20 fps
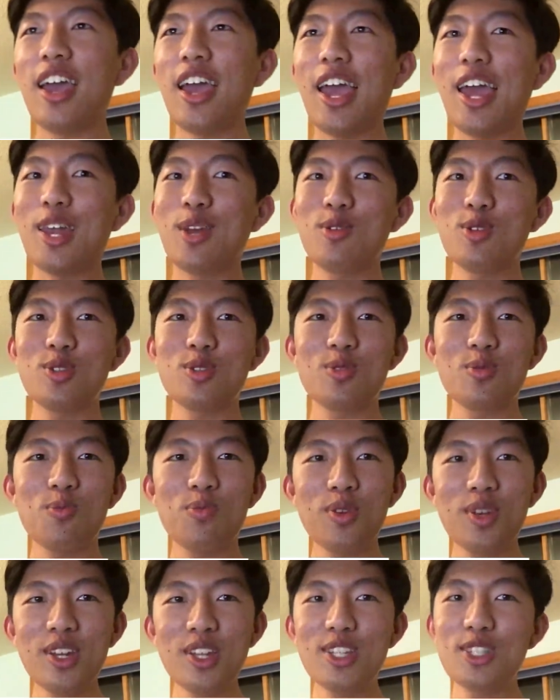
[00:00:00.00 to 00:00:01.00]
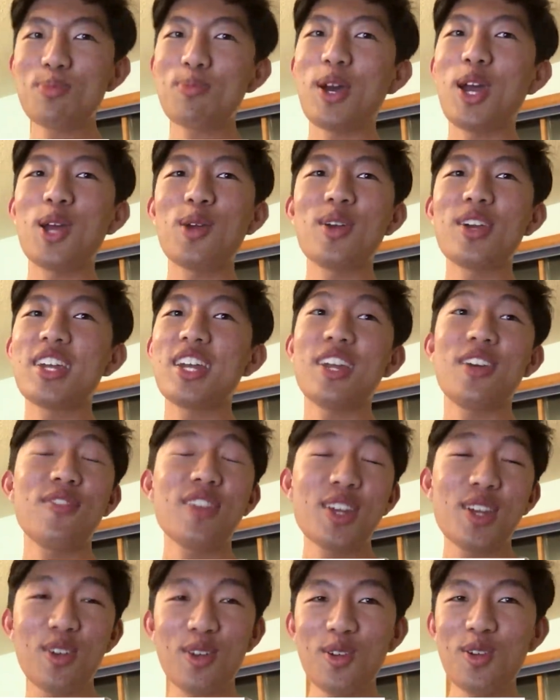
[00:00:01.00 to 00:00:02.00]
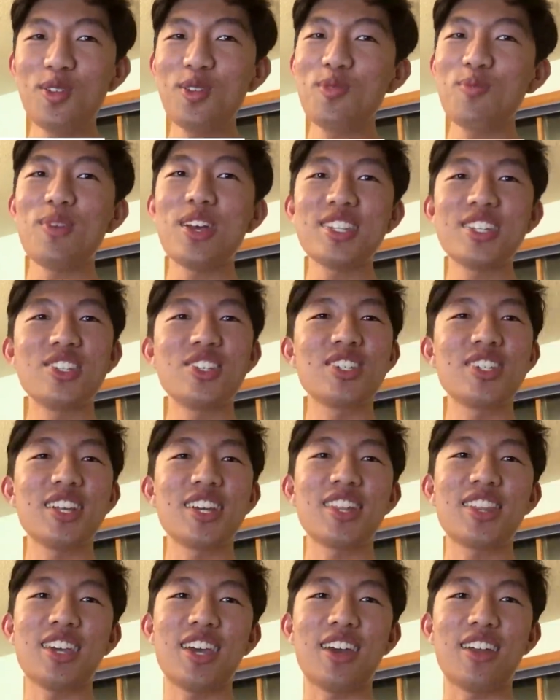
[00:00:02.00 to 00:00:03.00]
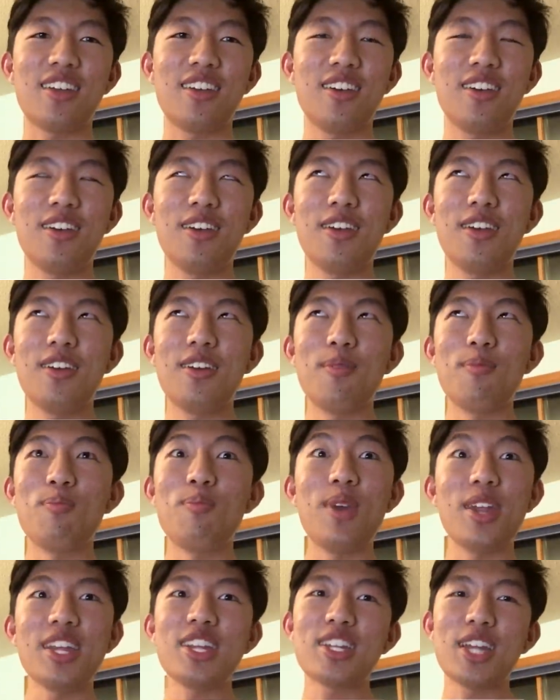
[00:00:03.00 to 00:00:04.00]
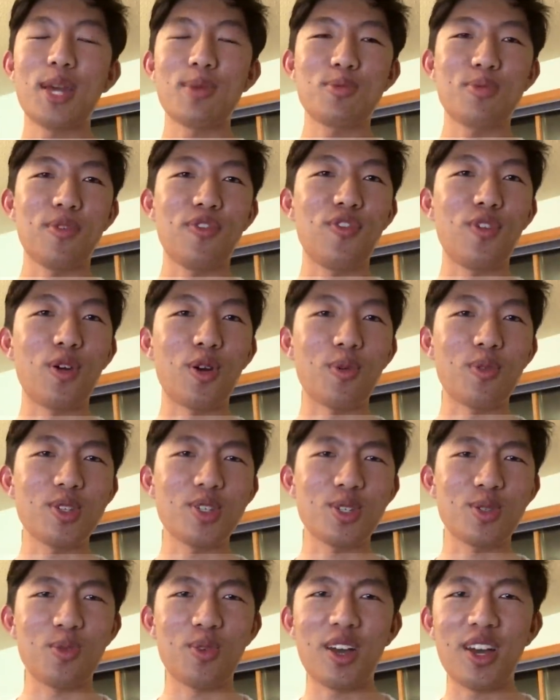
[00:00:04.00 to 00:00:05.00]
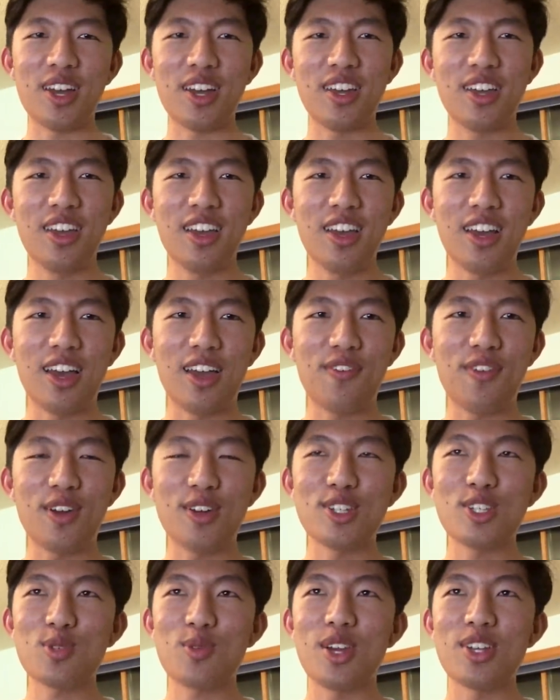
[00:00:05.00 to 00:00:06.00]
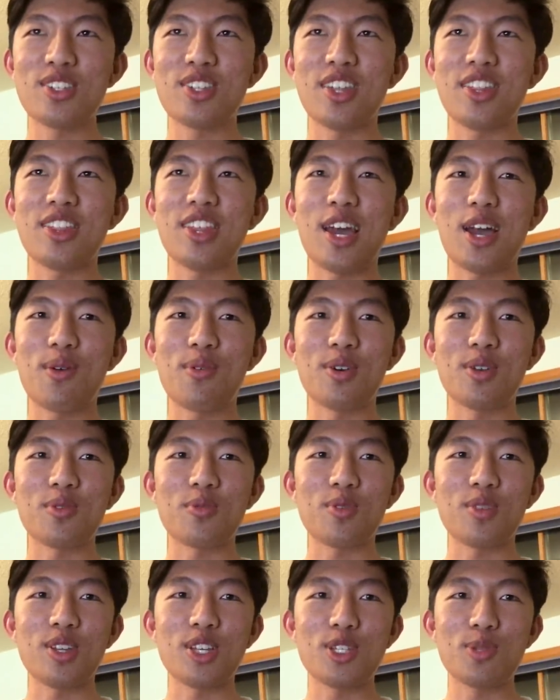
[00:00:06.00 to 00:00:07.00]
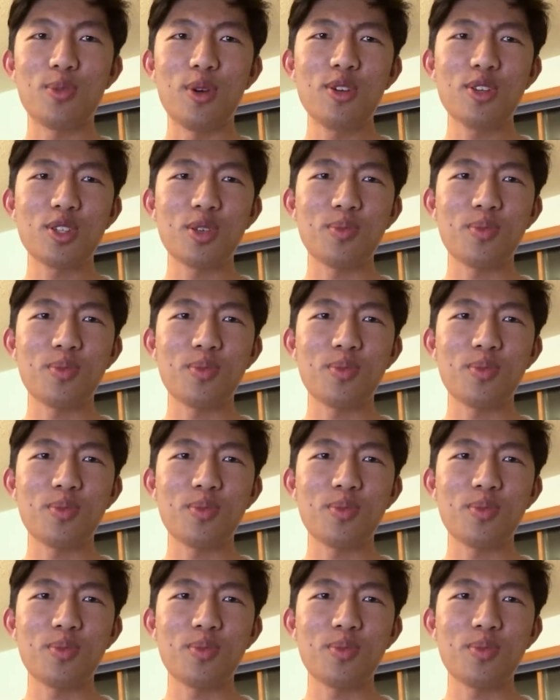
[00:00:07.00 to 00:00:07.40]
And it was pretty inspiring and I've like heard messages like that many times before, which is why I found it strange that that one really spoke to